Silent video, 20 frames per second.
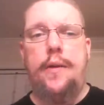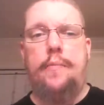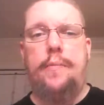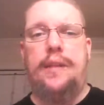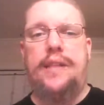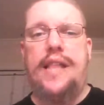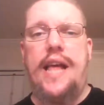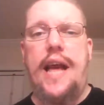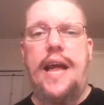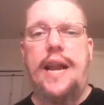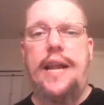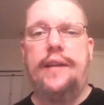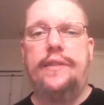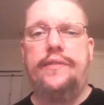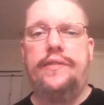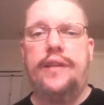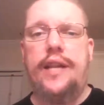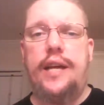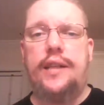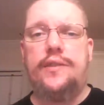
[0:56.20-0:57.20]
But that
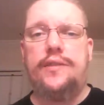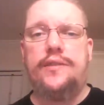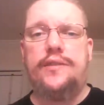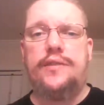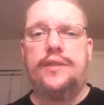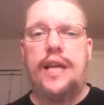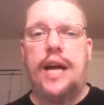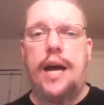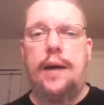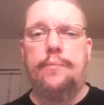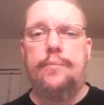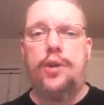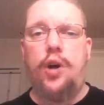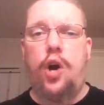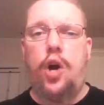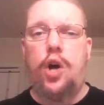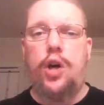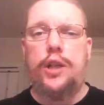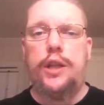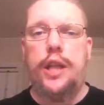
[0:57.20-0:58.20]
has not stopped
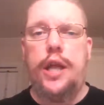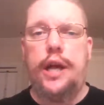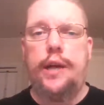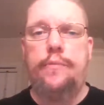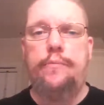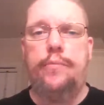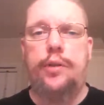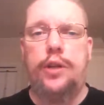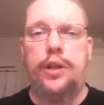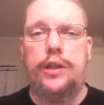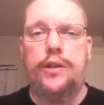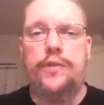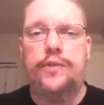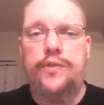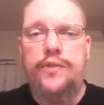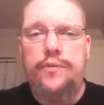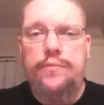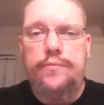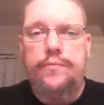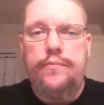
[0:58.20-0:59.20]
online
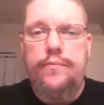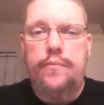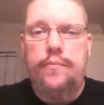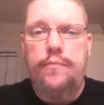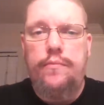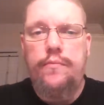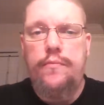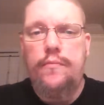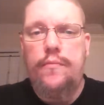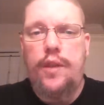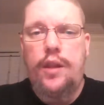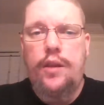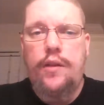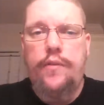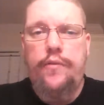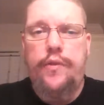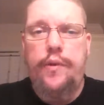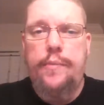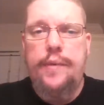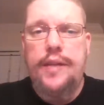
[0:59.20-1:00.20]
bullies
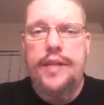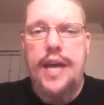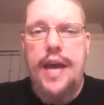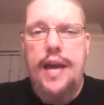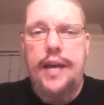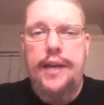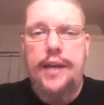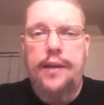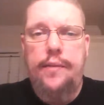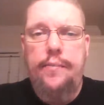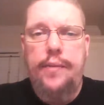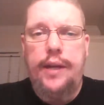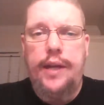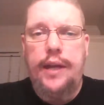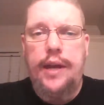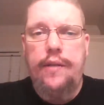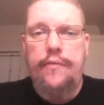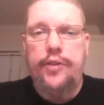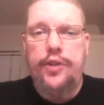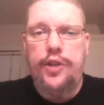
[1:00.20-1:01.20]
from attacking me
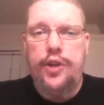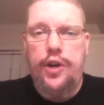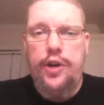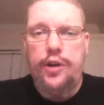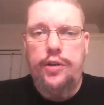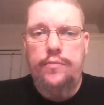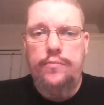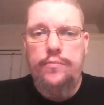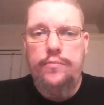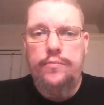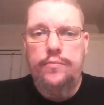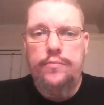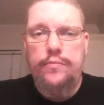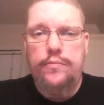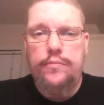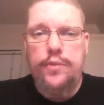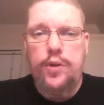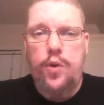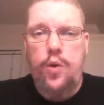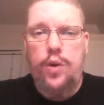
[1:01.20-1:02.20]
at every turn,
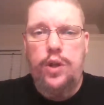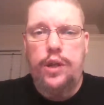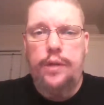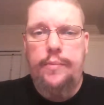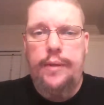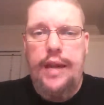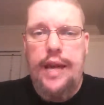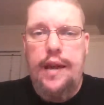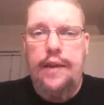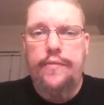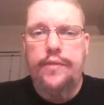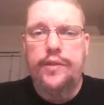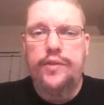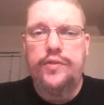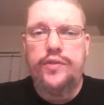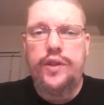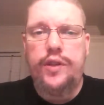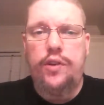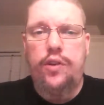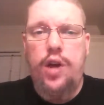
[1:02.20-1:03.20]
calling me every
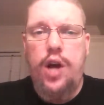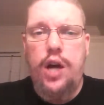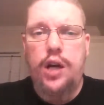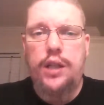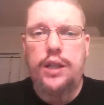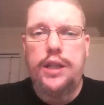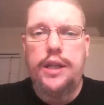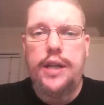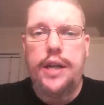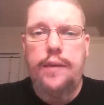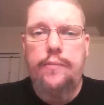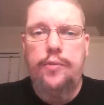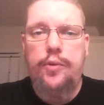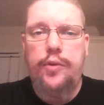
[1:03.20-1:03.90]
single ugly name